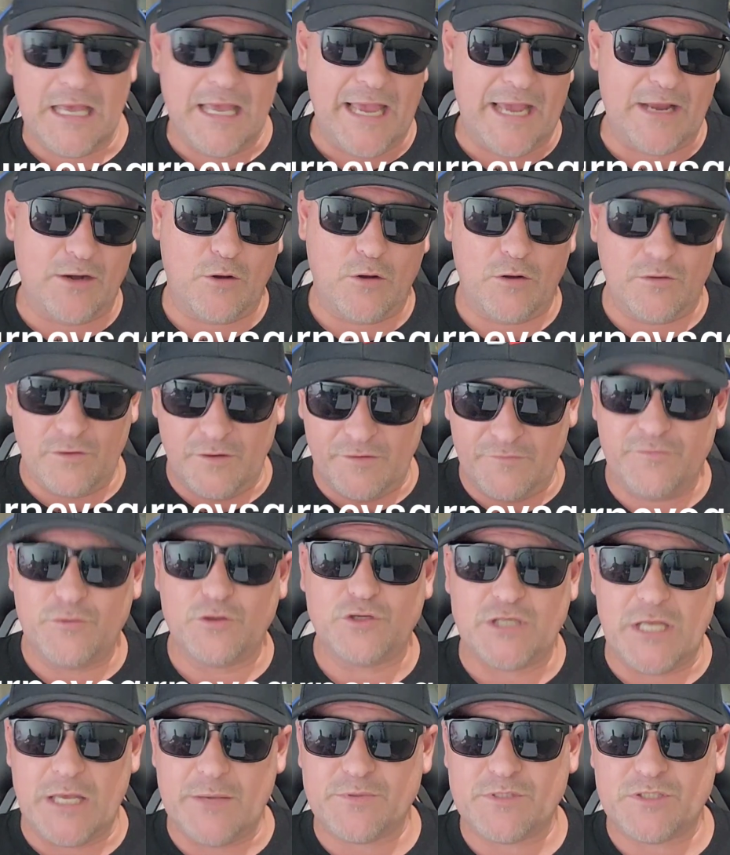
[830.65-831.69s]
and on
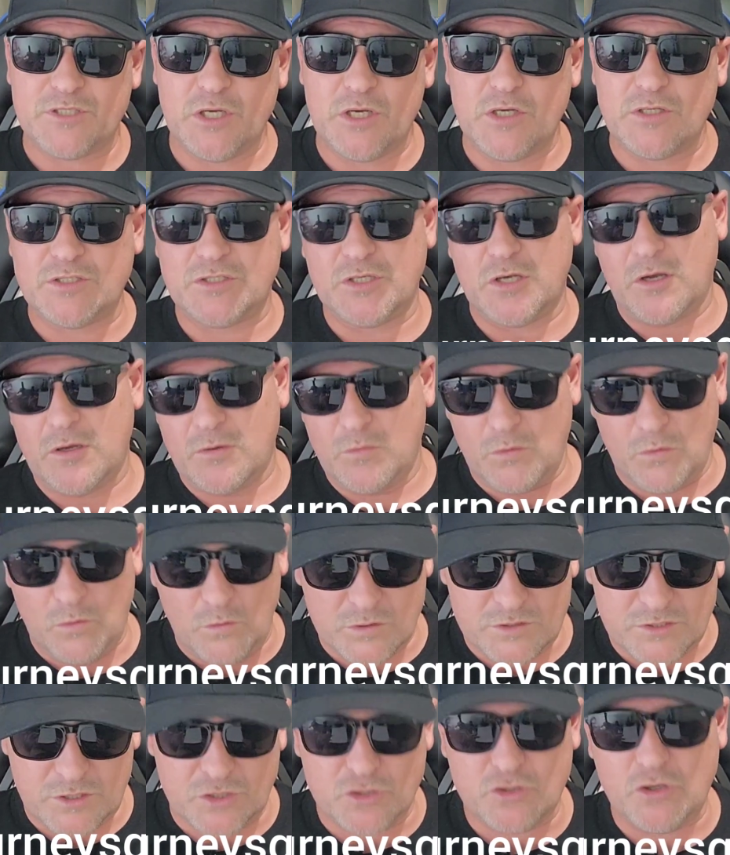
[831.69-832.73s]
future episodes I will
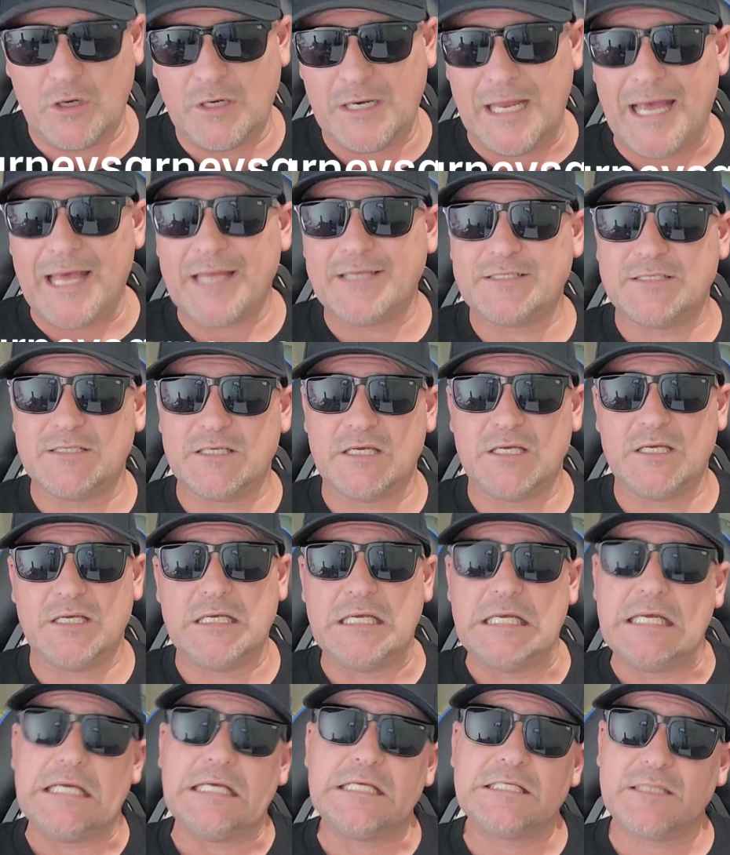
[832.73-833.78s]
also try and answer
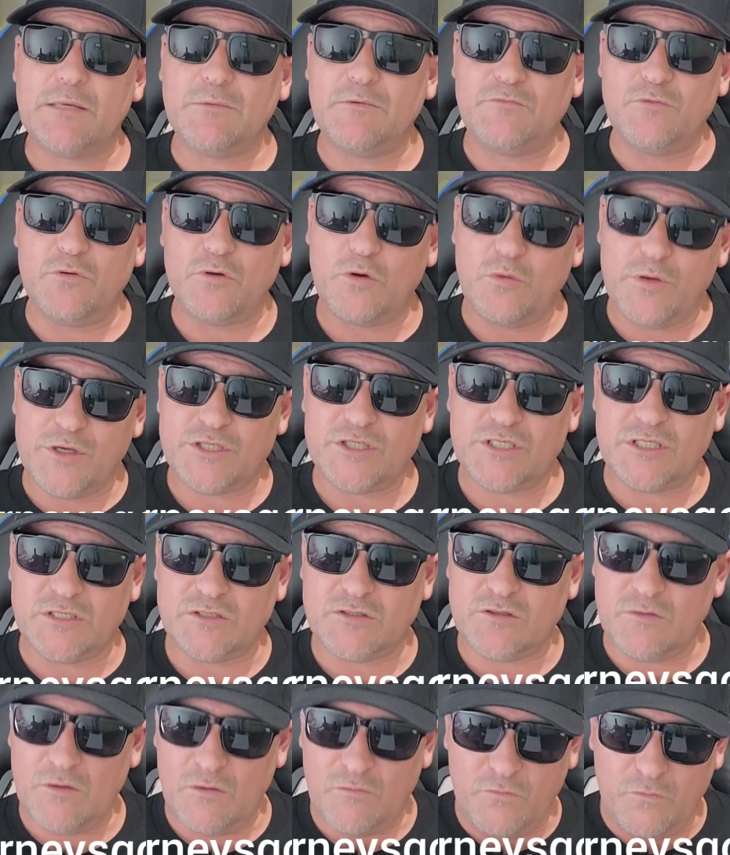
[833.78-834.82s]
some of your
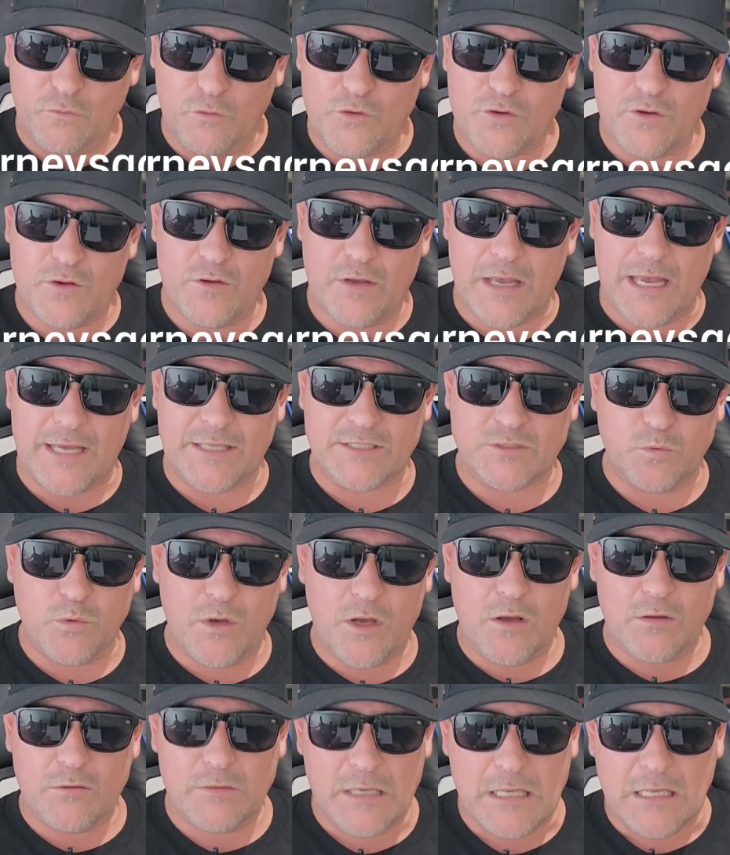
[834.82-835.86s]
questions for you as
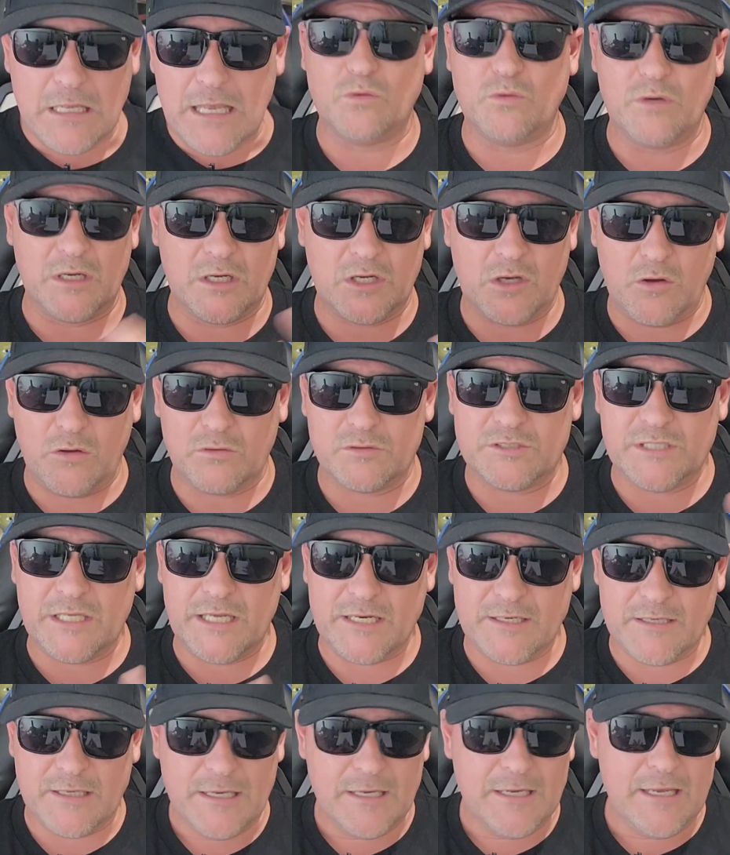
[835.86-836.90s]
well, for
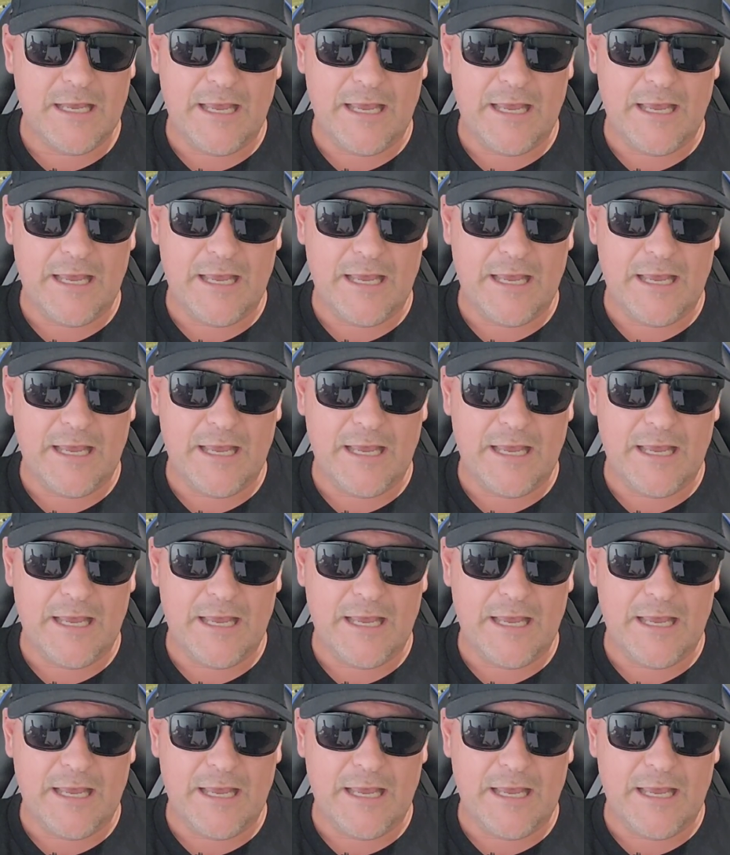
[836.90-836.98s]
content.